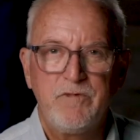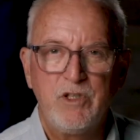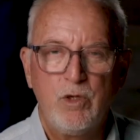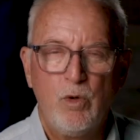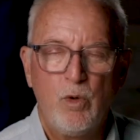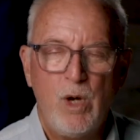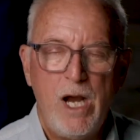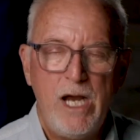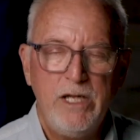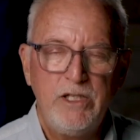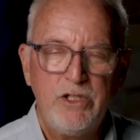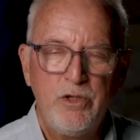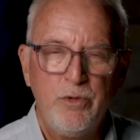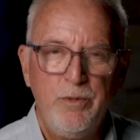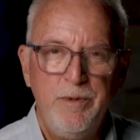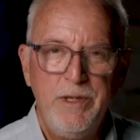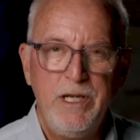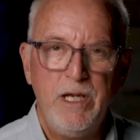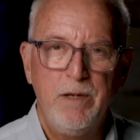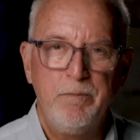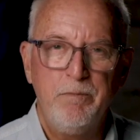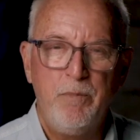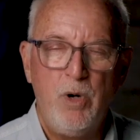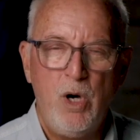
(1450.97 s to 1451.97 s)
Write to
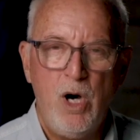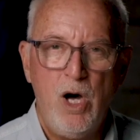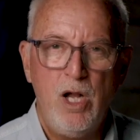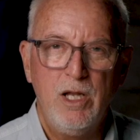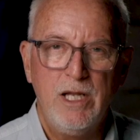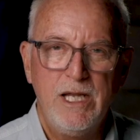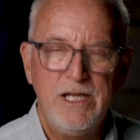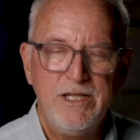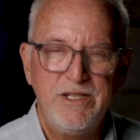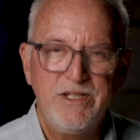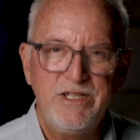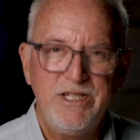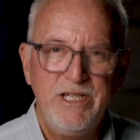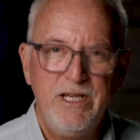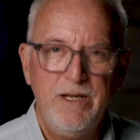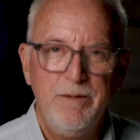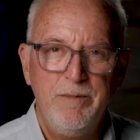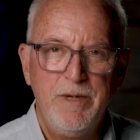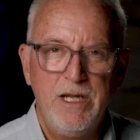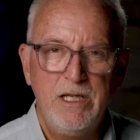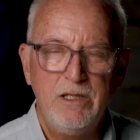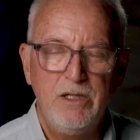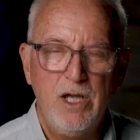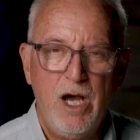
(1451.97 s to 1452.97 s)
me at paul at
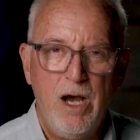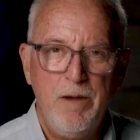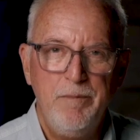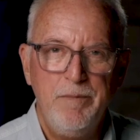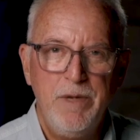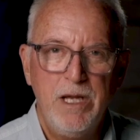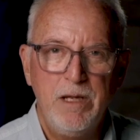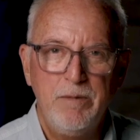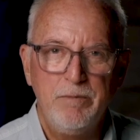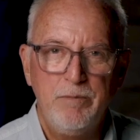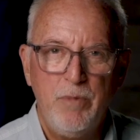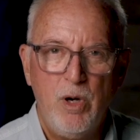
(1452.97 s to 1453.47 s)
cmn.men,